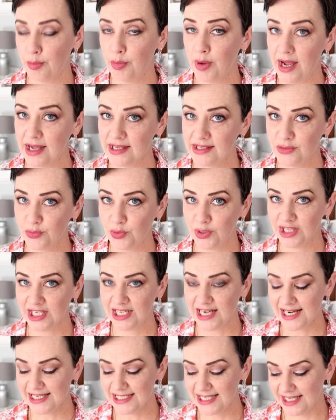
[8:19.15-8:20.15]
But when the
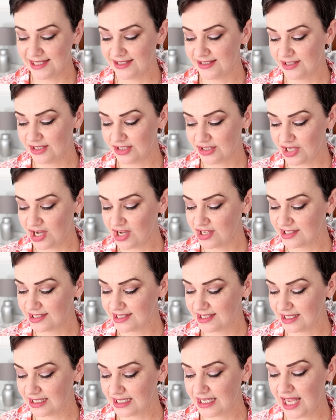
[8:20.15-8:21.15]
night ends in
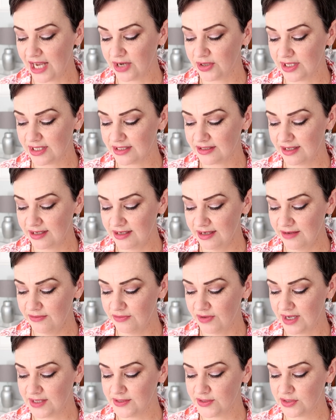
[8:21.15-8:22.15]
disaster, Claudia suddenly
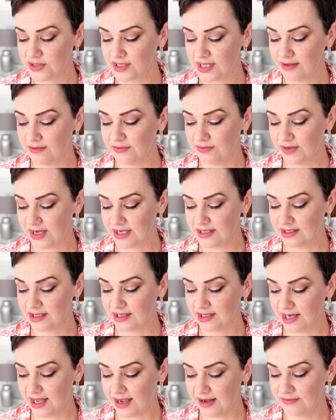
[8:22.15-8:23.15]
finds herself
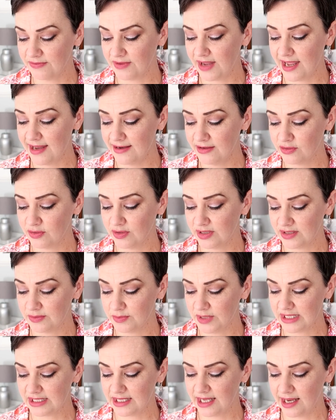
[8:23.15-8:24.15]
facing life and
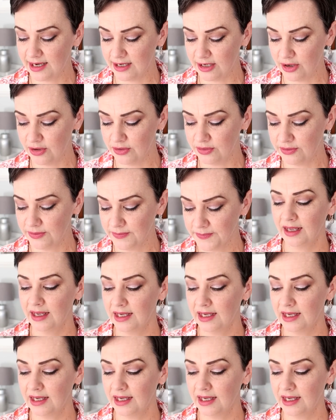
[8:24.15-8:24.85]
Christmas alone.